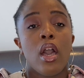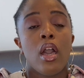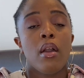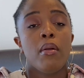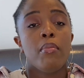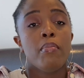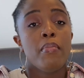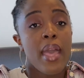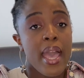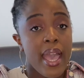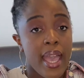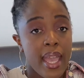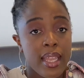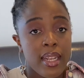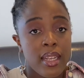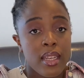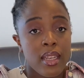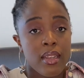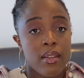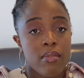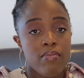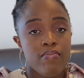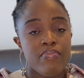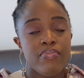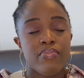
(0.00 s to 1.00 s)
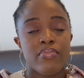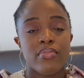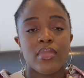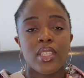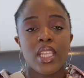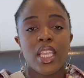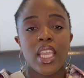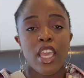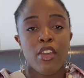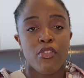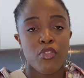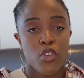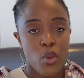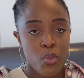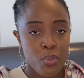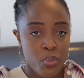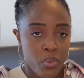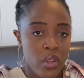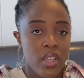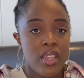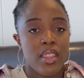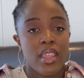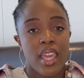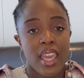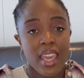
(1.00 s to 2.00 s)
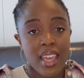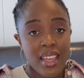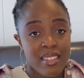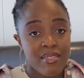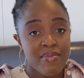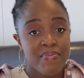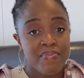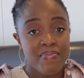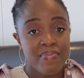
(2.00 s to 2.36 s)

man, if you're breathing,